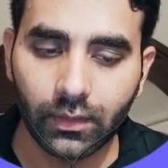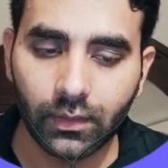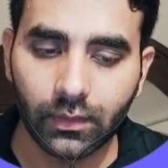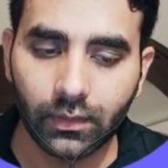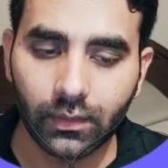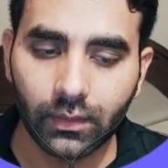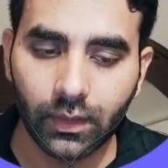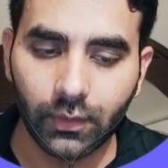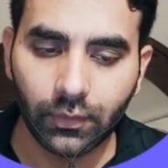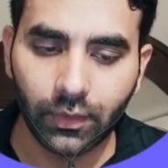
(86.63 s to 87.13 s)

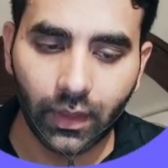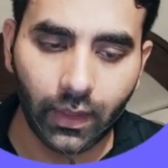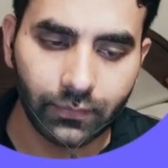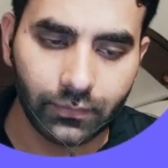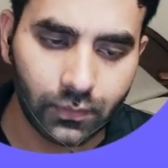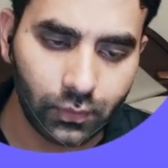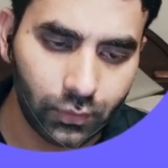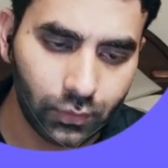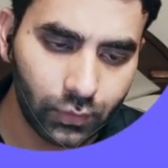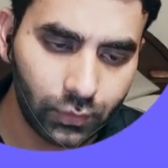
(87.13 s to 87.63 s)

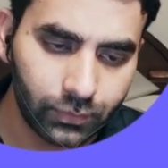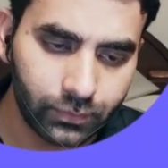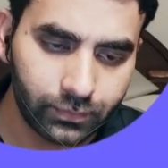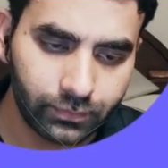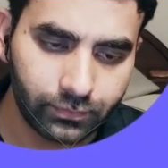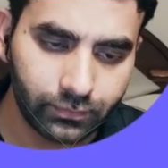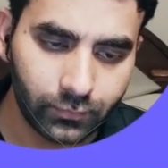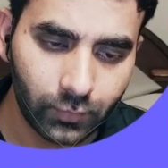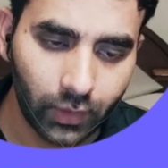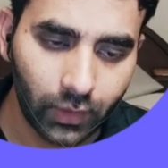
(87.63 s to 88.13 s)
This
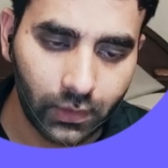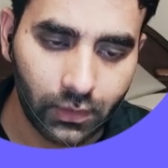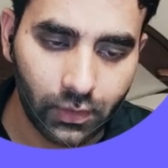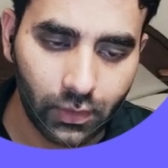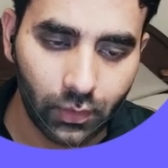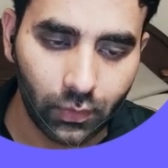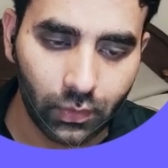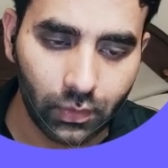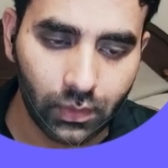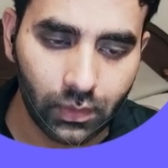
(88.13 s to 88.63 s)

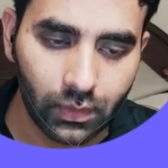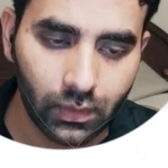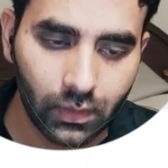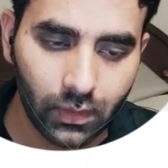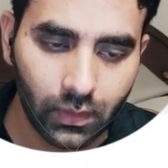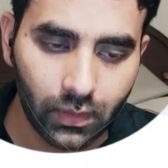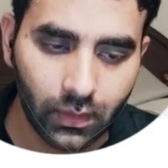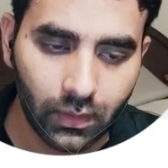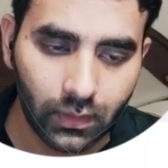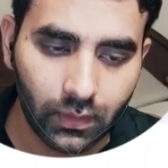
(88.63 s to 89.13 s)
helps
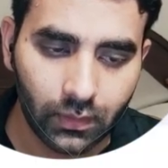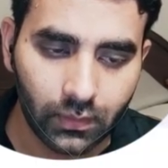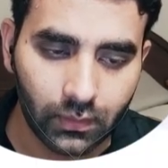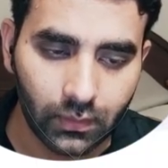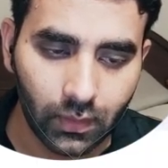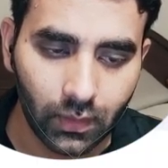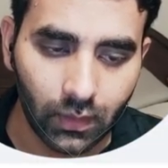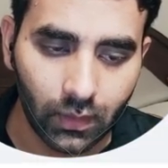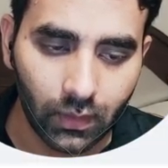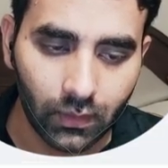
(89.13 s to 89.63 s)
managing
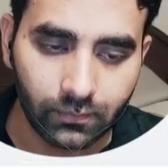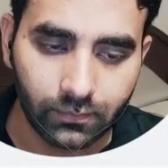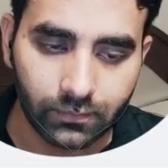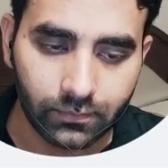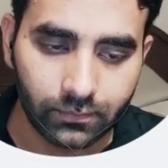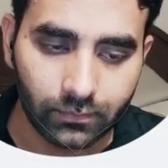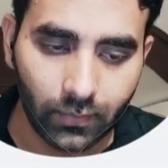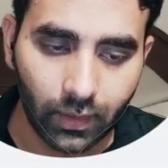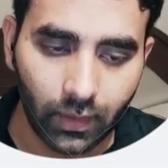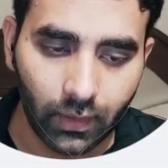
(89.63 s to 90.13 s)

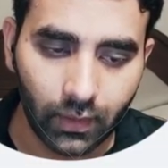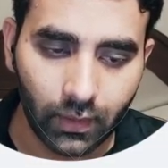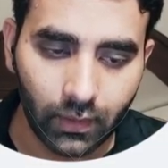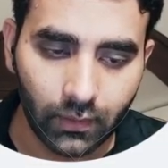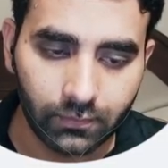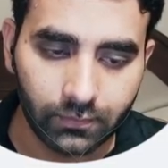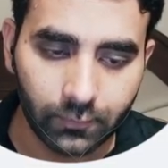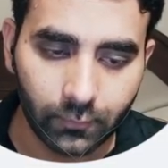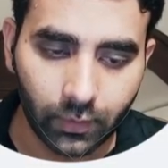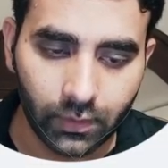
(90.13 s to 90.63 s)
our
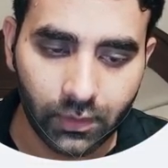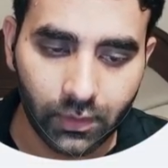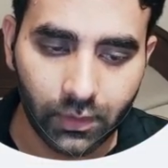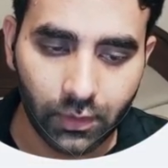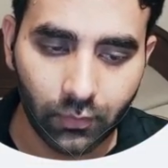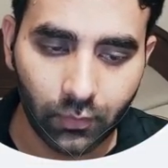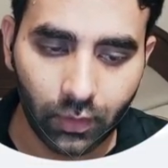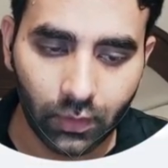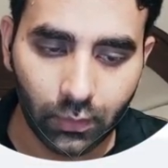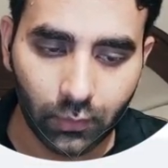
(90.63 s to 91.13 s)
hosting
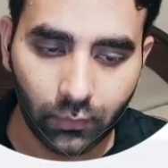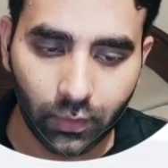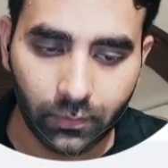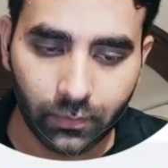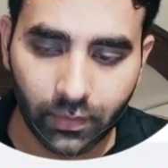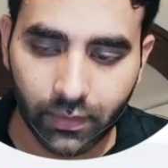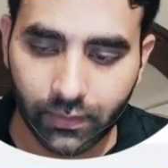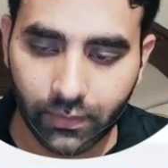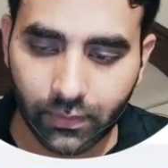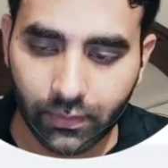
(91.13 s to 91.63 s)
plan.
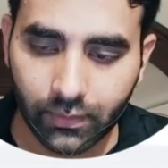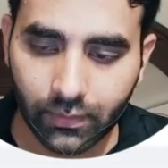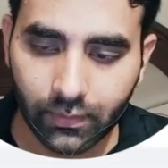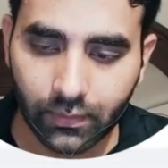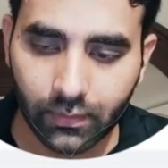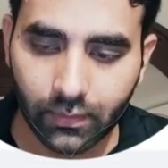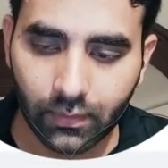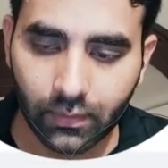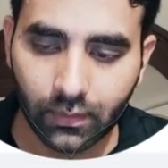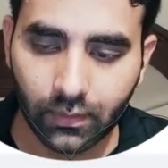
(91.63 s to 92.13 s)

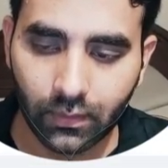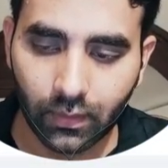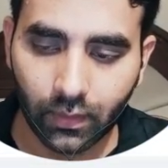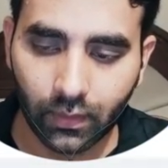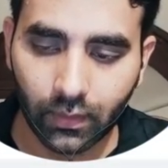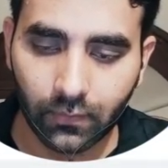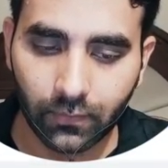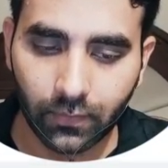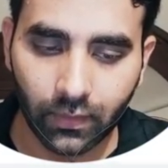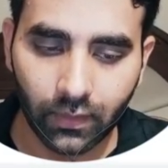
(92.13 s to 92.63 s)
Now we are
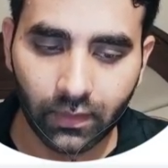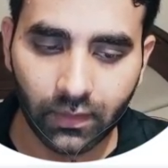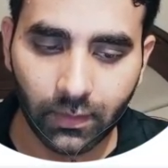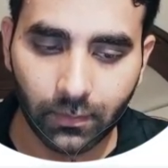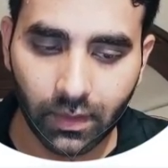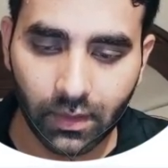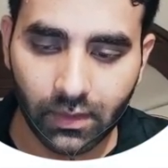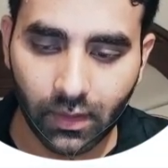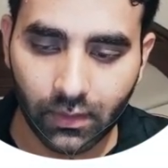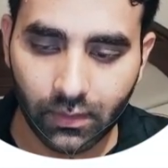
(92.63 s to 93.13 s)
going to
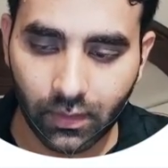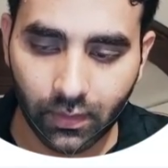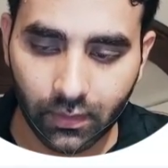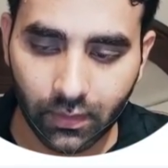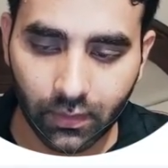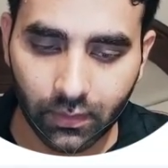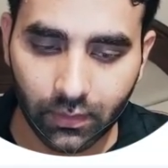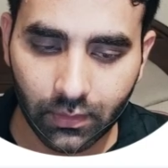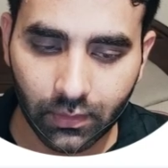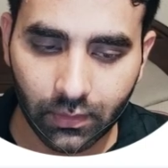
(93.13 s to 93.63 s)
log
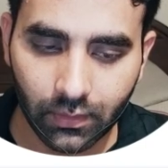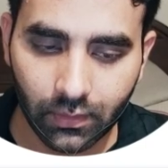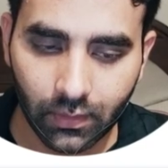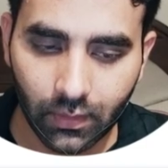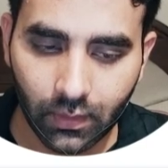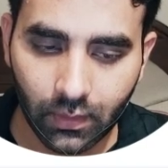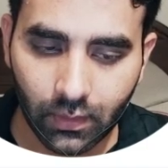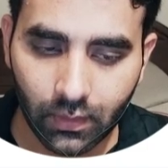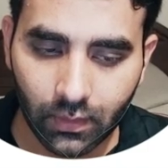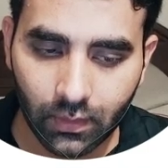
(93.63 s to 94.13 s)

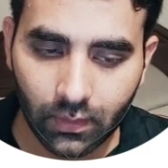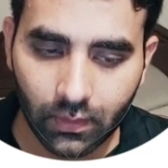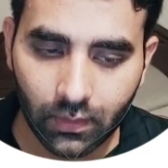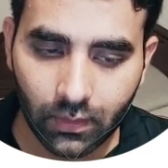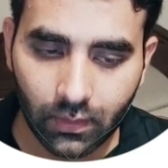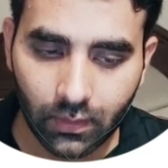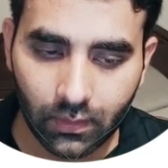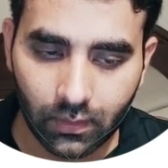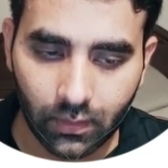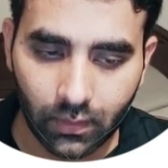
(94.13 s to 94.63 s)
into our
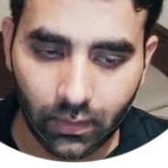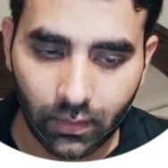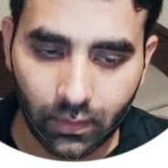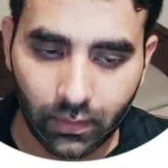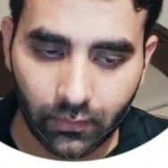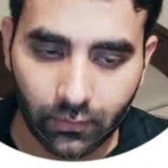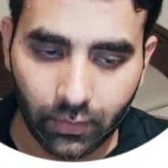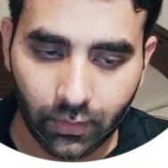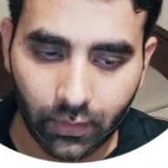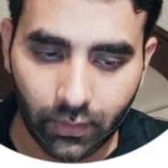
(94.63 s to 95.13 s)

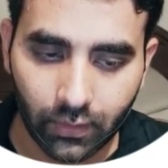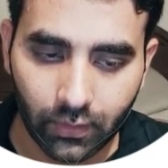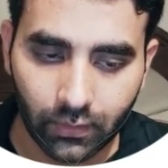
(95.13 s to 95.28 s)
cPanel.